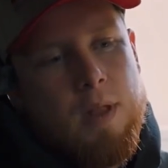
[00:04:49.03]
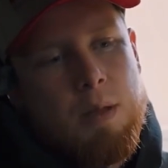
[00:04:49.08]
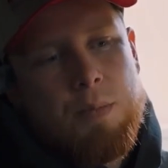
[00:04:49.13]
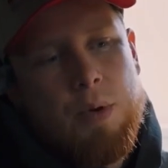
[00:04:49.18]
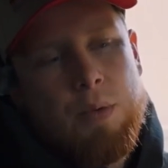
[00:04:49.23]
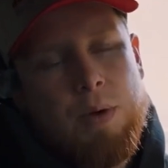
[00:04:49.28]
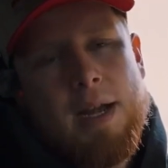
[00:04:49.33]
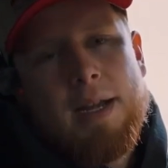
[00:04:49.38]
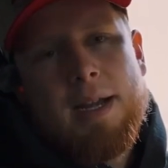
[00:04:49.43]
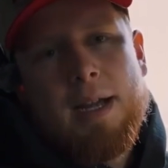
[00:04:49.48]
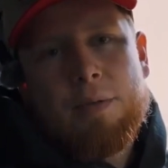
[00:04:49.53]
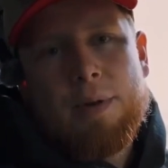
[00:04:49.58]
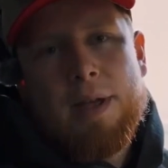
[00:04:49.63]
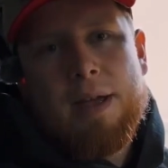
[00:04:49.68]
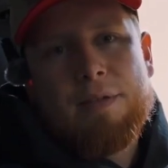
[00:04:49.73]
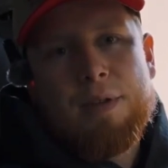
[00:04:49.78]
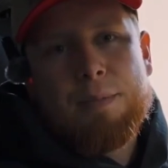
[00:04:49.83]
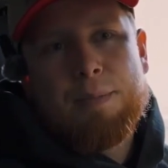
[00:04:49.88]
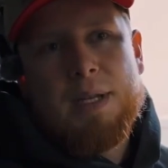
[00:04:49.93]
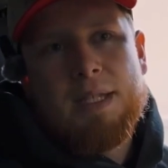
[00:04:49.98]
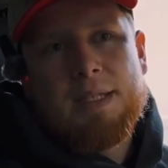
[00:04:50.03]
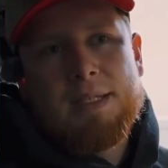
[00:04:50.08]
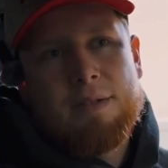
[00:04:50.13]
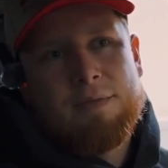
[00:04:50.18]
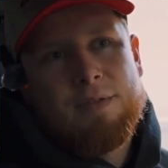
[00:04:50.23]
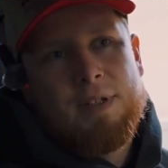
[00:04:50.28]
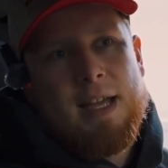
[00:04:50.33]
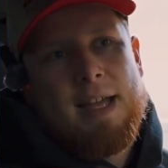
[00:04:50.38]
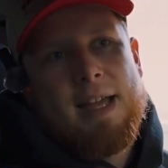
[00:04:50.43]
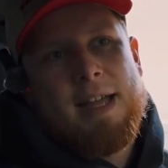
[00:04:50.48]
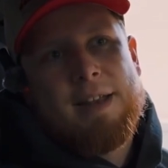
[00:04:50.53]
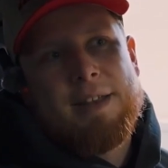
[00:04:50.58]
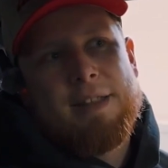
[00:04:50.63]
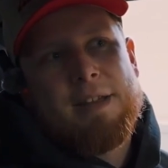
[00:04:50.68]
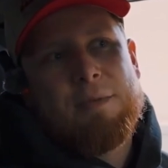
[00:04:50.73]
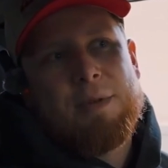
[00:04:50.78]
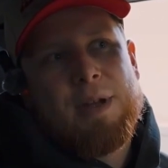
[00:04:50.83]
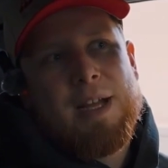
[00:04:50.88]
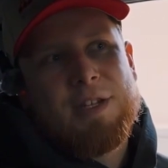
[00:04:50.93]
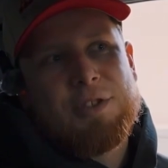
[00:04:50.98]
But right now we have a piece of land
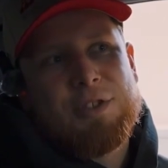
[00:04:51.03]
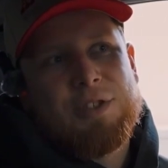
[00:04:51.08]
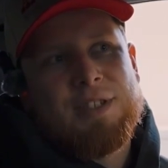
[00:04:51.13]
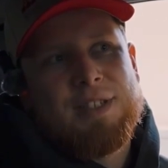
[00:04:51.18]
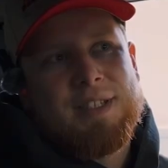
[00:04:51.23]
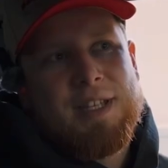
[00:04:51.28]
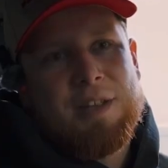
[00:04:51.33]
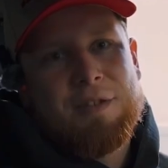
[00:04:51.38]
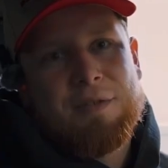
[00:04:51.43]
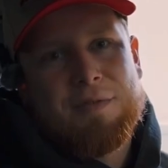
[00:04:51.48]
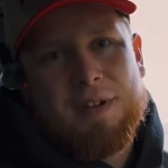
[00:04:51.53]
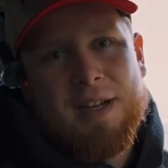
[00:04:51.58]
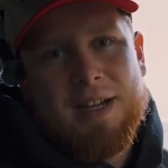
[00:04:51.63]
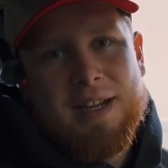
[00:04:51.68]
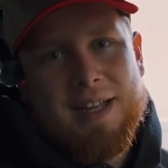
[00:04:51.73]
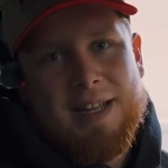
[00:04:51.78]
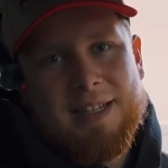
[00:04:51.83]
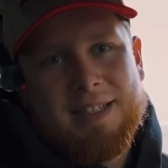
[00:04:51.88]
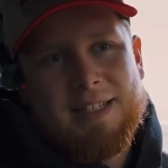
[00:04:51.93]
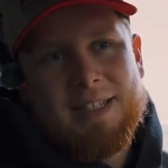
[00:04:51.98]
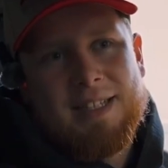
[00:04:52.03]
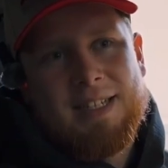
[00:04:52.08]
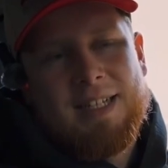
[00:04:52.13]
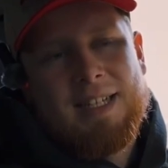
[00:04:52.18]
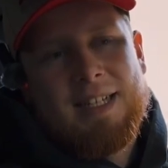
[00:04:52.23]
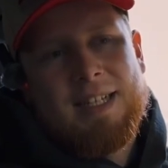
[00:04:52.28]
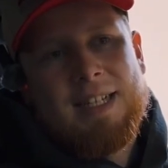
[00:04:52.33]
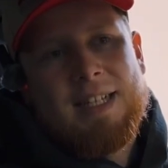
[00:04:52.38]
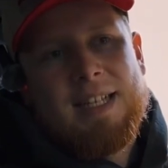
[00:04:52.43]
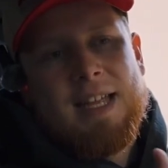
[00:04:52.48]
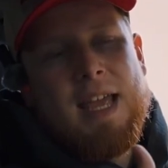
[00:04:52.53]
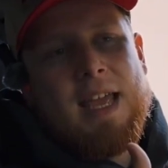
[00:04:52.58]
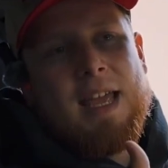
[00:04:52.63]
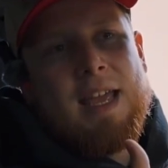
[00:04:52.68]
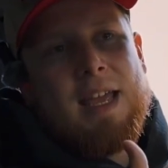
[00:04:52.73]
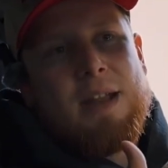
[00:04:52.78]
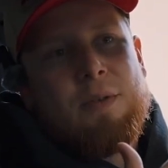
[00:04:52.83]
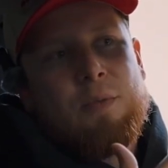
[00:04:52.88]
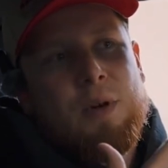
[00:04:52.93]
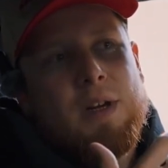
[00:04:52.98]
that we actually seller financed,
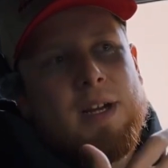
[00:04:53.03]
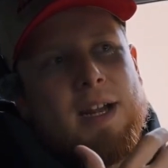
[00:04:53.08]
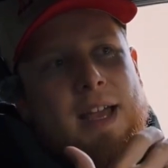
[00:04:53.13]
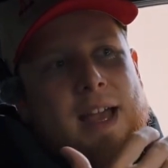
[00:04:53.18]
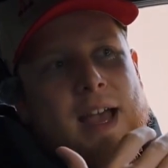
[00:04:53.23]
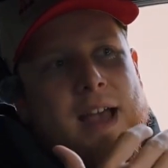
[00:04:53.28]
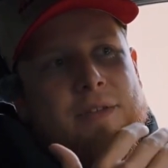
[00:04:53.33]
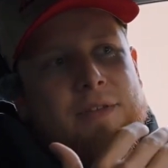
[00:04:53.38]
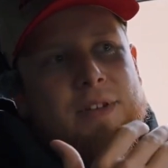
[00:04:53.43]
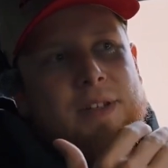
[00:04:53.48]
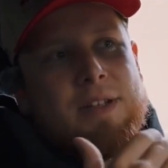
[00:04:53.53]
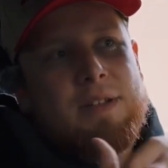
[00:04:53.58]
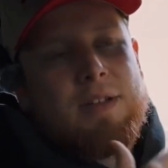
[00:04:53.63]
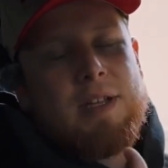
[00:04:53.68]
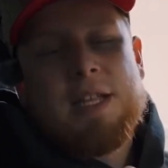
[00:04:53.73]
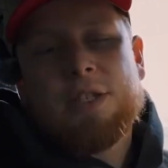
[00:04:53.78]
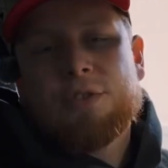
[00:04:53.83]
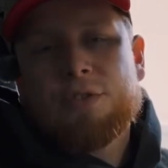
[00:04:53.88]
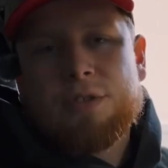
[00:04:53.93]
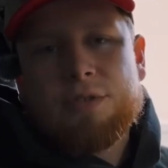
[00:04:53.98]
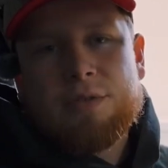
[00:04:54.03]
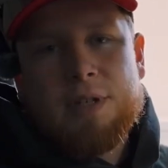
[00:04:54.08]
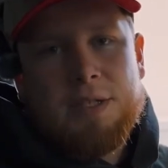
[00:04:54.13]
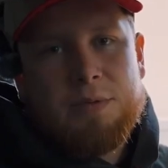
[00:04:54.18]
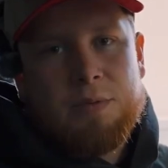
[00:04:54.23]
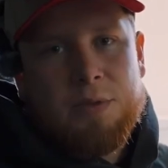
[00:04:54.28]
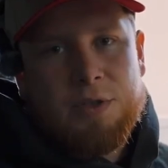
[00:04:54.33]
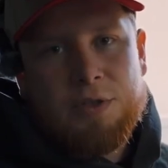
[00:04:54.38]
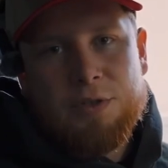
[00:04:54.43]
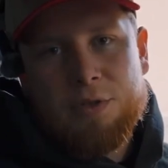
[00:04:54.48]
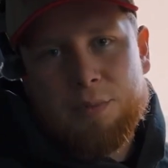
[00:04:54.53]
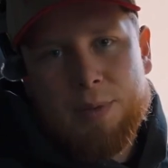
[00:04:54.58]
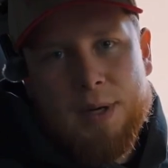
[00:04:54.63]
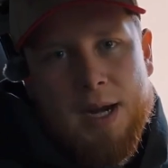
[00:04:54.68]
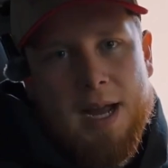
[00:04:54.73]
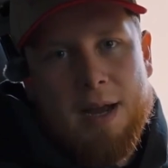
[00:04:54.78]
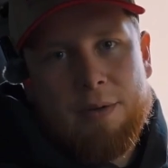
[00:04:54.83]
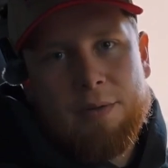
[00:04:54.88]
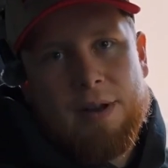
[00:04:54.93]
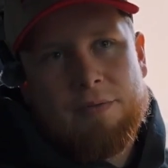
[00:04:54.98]
and we're going to have it, interest rates were super
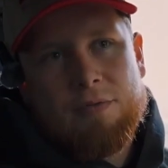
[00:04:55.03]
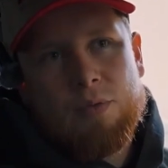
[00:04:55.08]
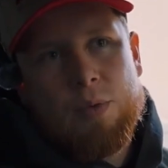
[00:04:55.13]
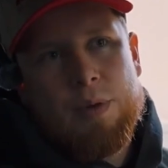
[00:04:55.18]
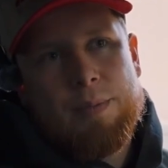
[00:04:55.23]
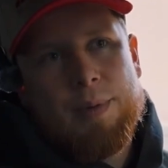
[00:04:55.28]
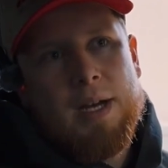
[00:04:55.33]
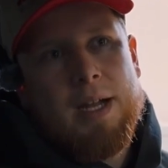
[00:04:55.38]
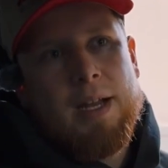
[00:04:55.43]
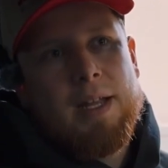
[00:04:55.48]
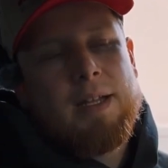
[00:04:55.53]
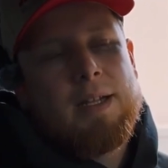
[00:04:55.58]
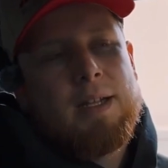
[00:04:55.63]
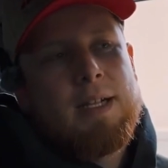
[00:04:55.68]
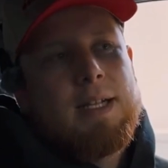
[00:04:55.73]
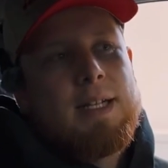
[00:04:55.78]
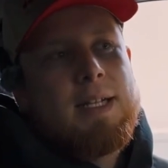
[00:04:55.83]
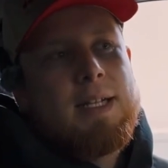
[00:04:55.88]
high whenever we bought it.